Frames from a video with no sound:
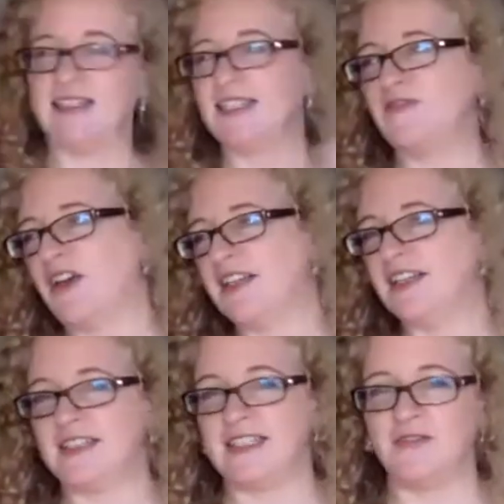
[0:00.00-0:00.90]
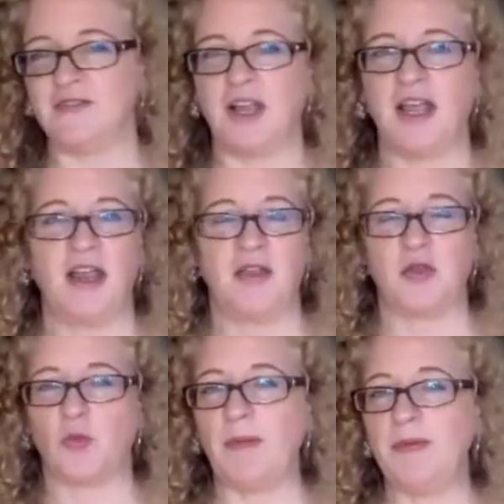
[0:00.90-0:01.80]
it's fun and it's different,
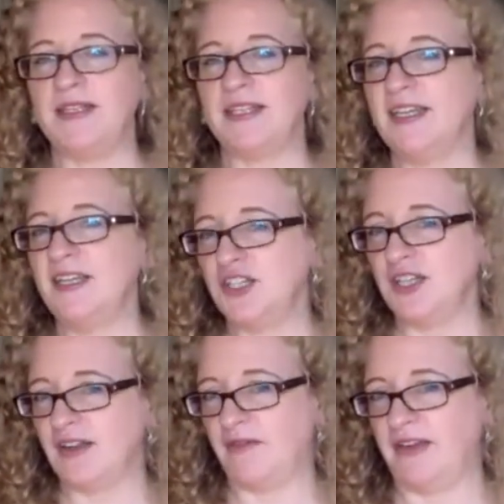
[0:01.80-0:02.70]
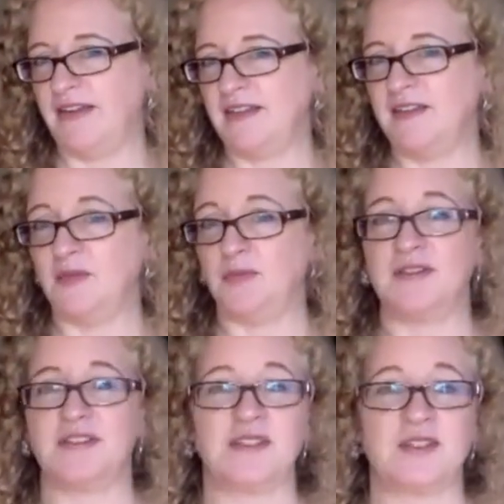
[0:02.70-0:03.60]
the repetition of it that
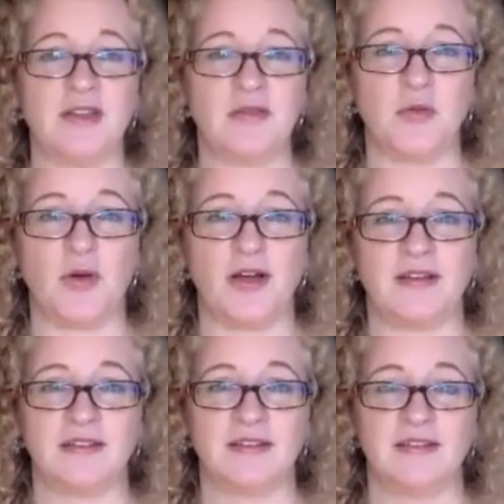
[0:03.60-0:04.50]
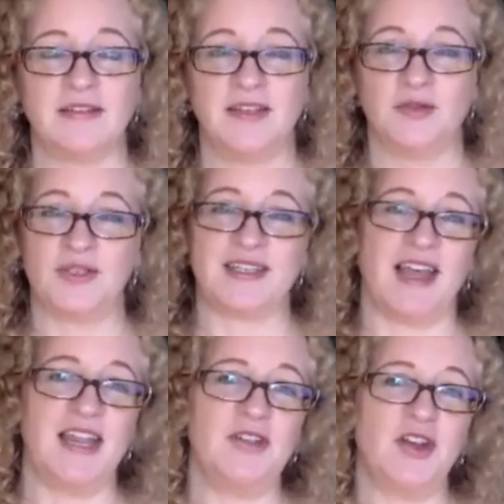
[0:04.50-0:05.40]
builds the strength we want was
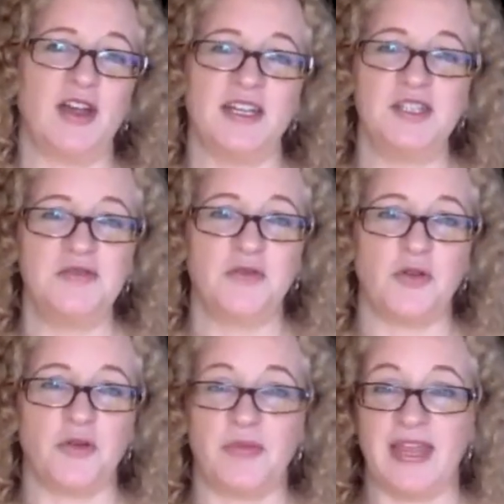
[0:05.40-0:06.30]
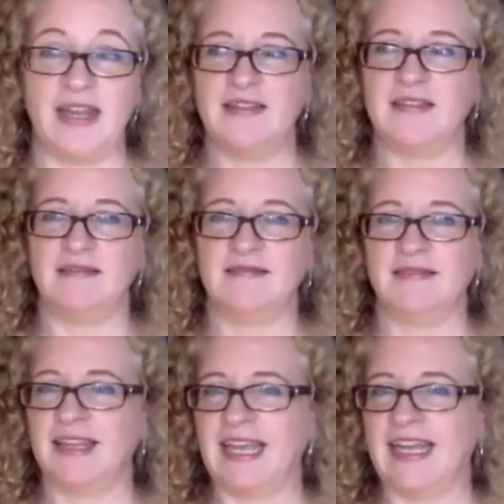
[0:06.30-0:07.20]
kind of a non-issue for them. They didn't
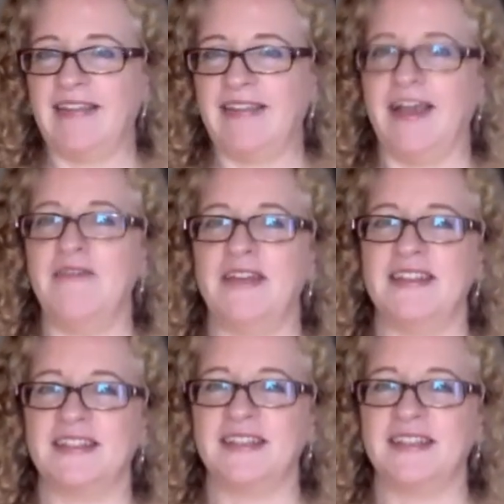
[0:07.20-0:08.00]
think anything of it.